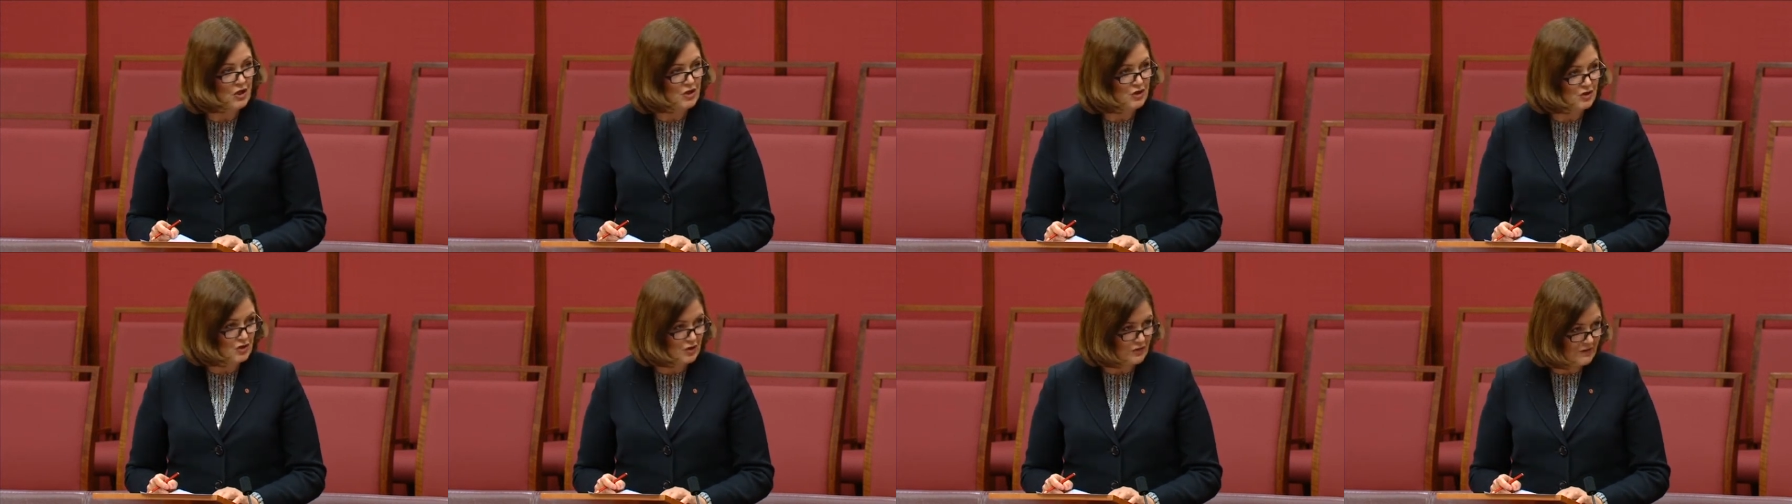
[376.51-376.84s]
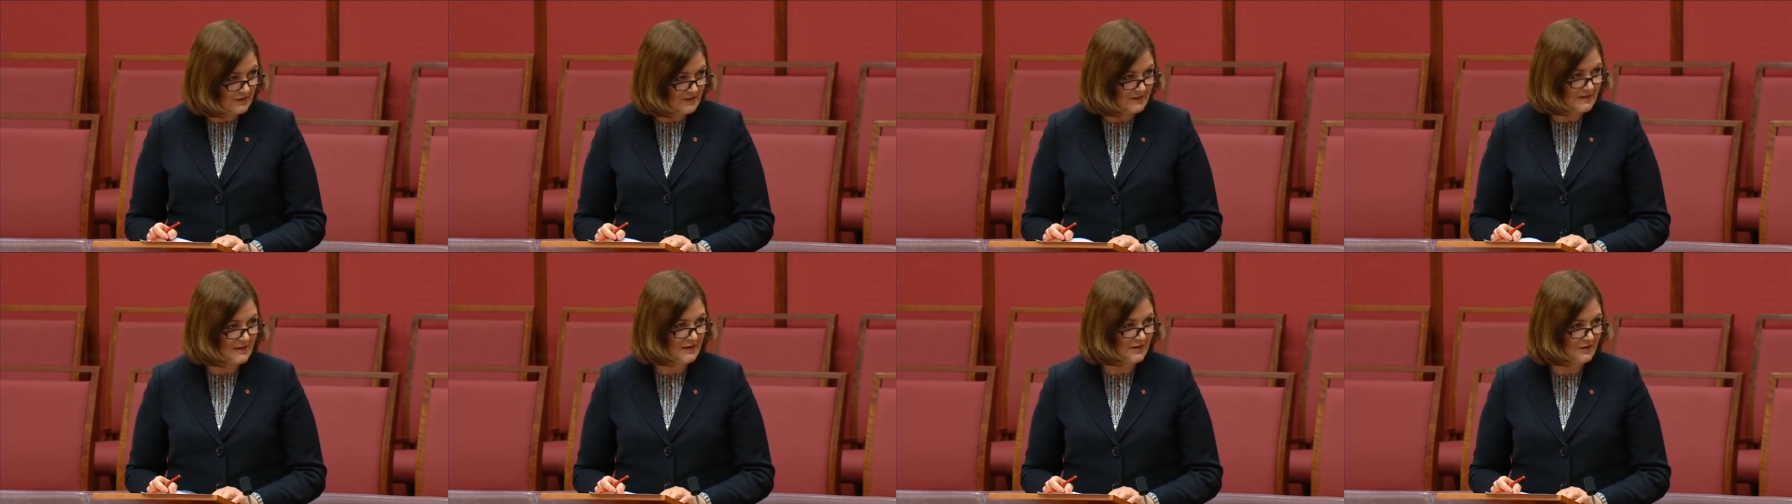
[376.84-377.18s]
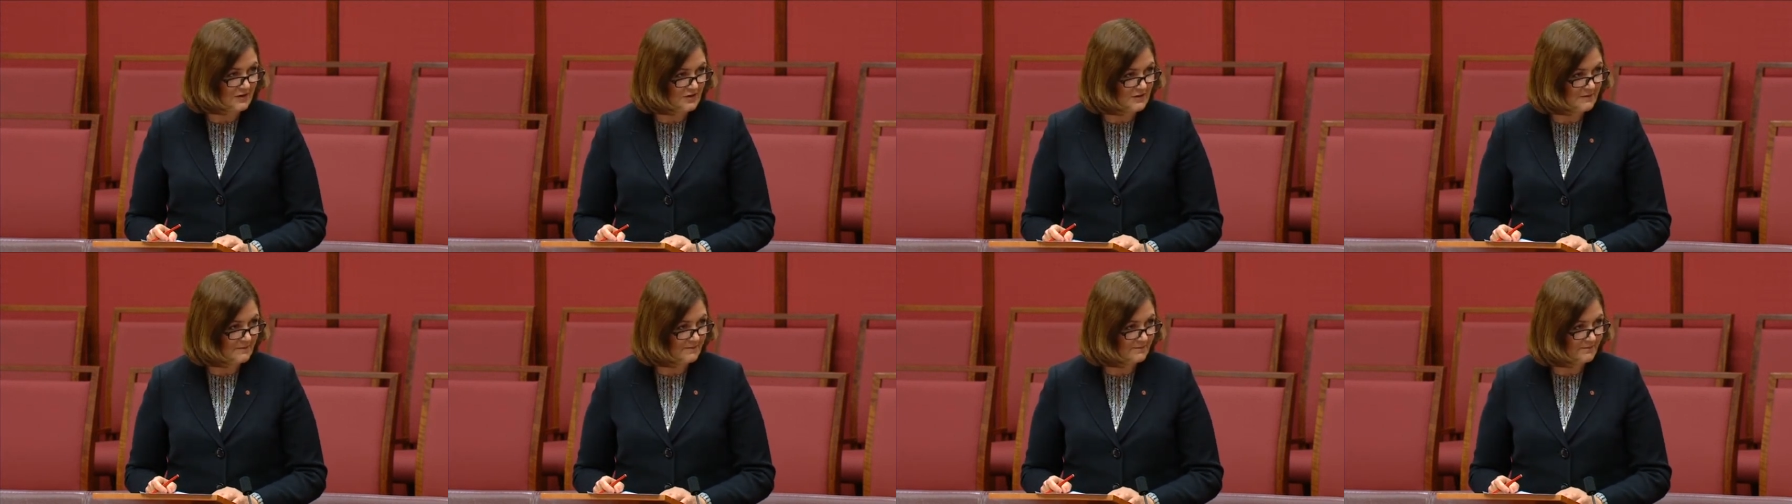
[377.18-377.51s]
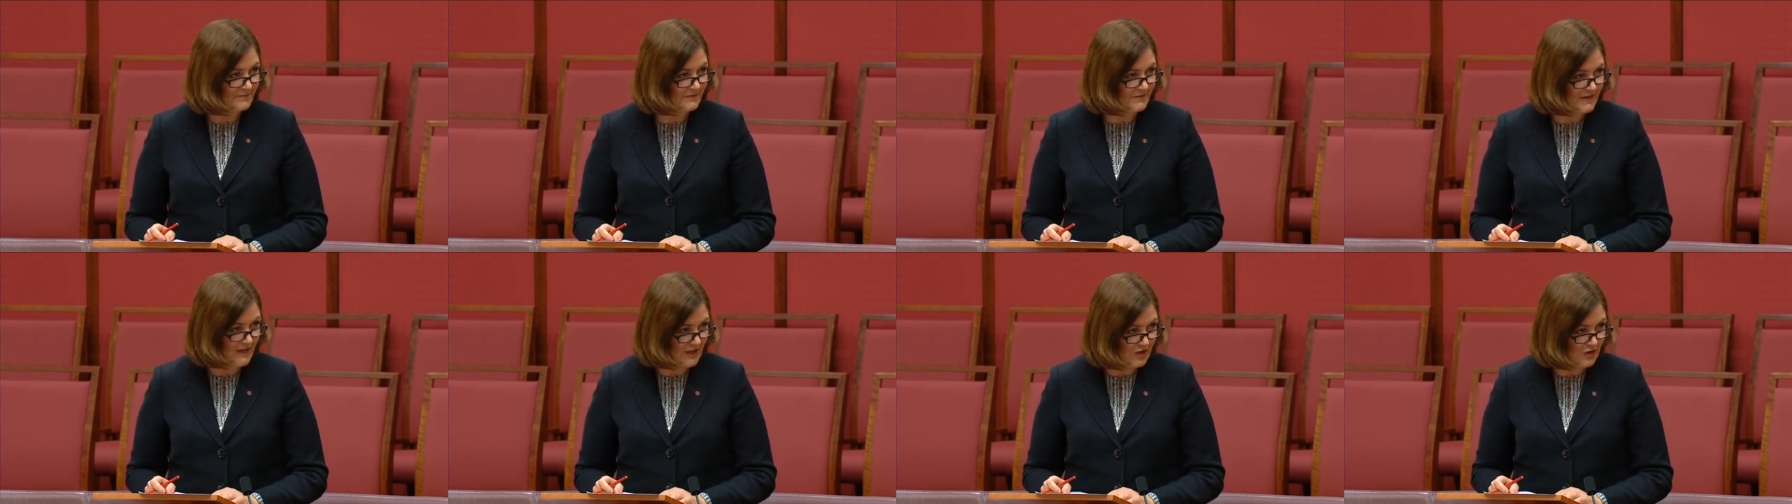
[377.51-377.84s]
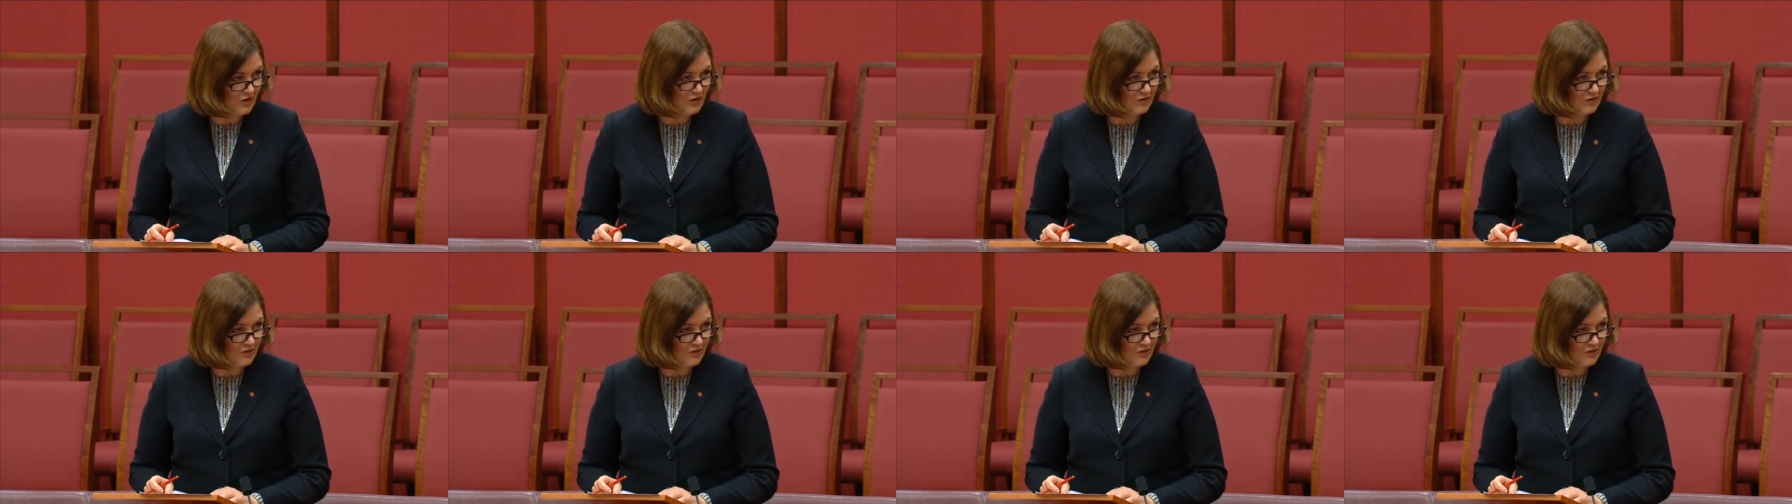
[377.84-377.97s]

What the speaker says: to the Senate. Thank you.